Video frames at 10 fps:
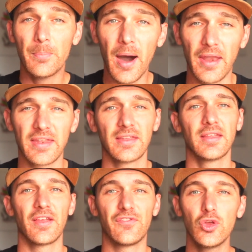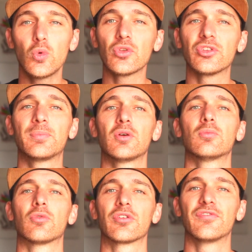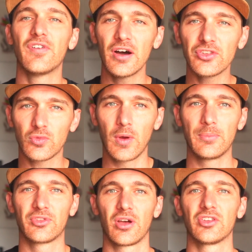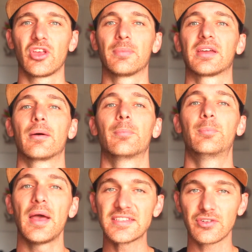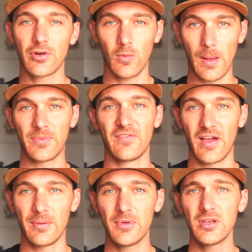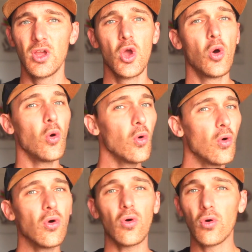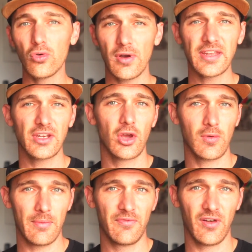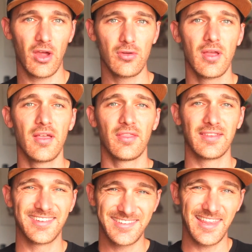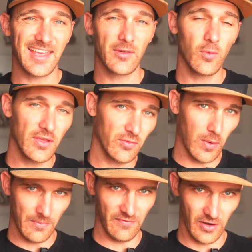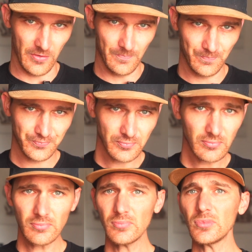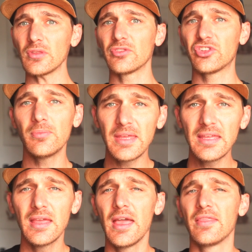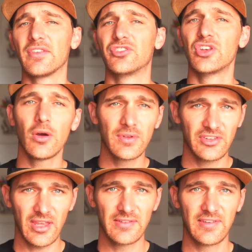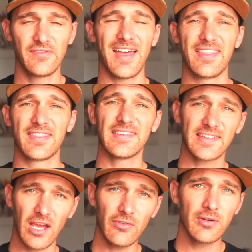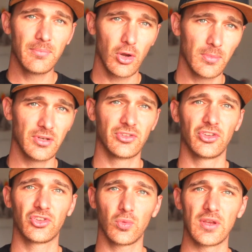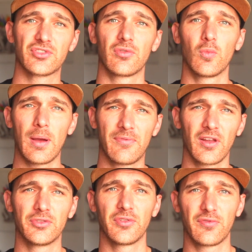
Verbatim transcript: But if you want to build more advanced websites and become better at web development or already know Webflow, then stick with Webflow. To me, there's no incentive at this current moment to switch from Webflow to